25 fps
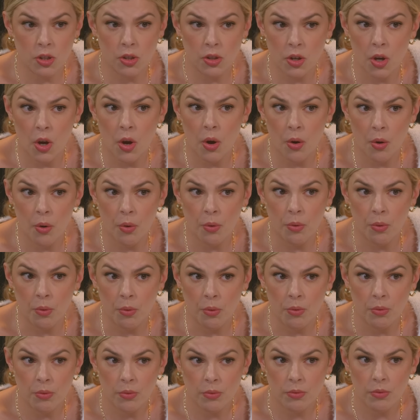to go
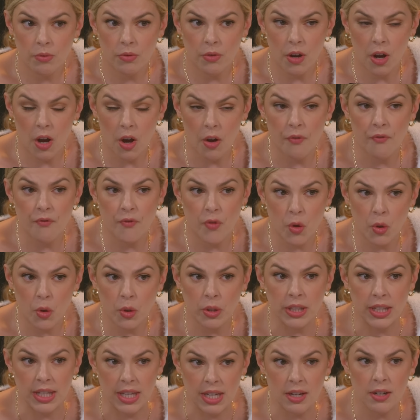a
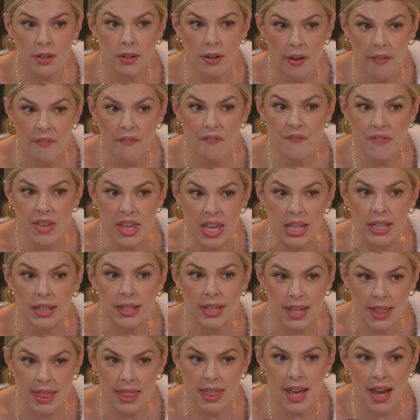full year of
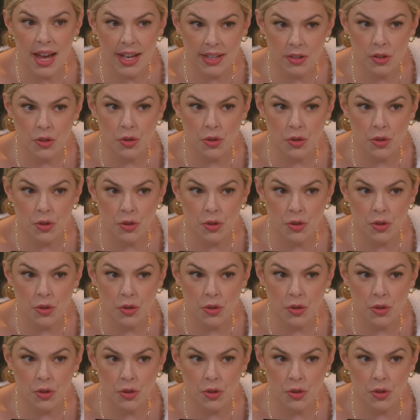feeling that yeah.